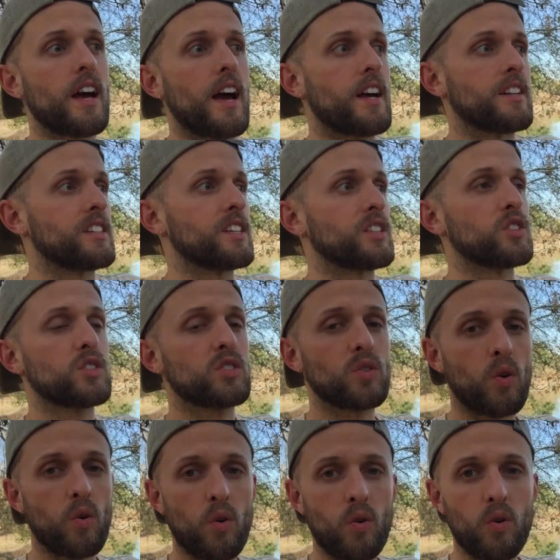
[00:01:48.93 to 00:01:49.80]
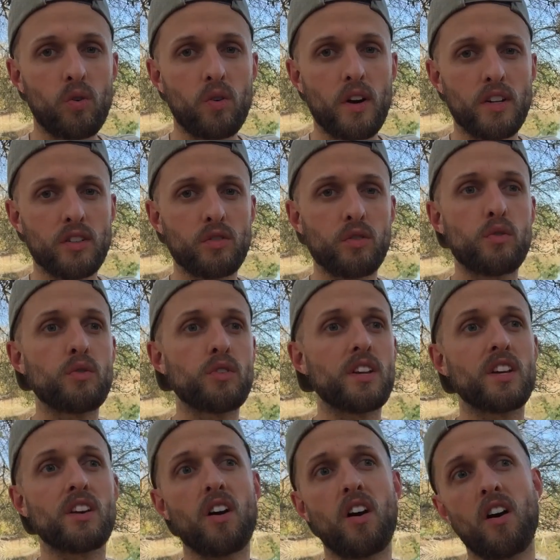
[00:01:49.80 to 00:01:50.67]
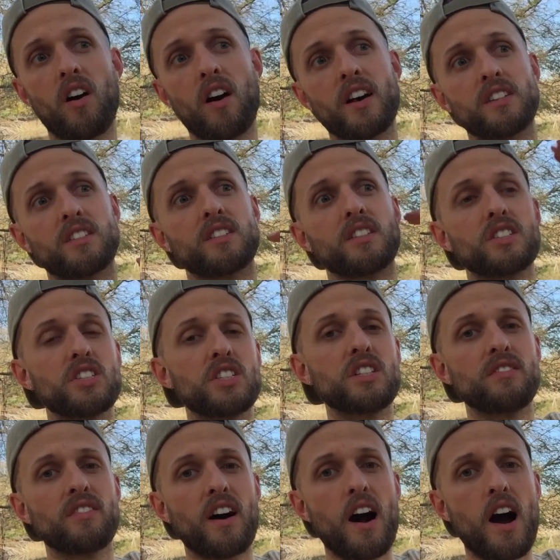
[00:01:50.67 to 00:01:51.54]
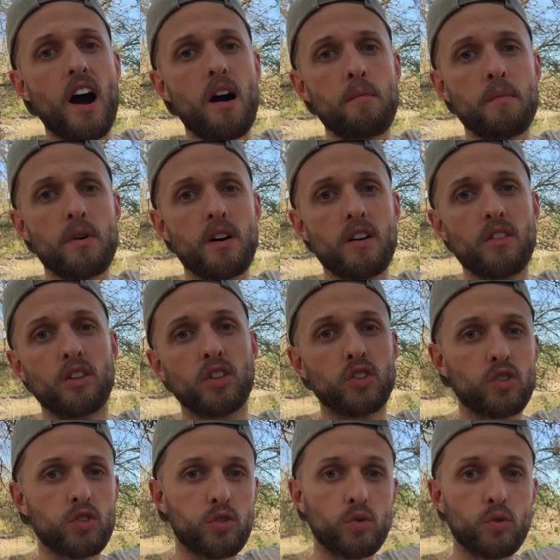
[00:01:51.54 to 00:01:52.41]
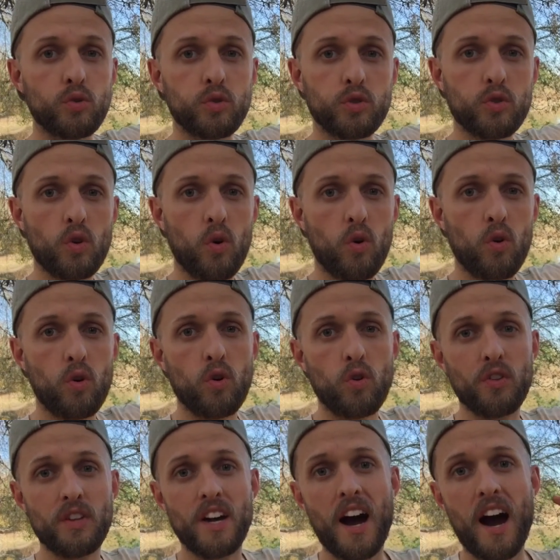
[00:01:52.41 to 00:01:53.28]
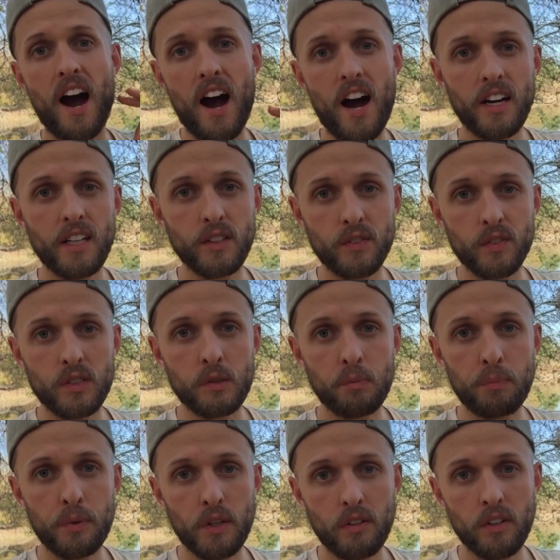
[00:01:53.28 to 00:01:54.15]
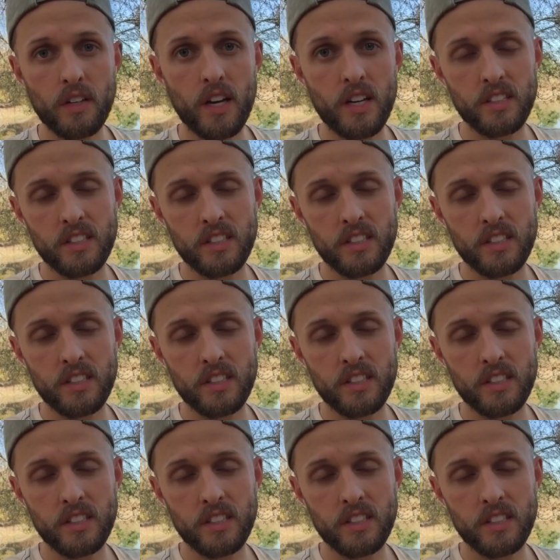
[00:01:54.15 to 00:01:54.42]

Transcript: as a soul, as who they are as the Jiva Atma, the true soul, the eye of spirit.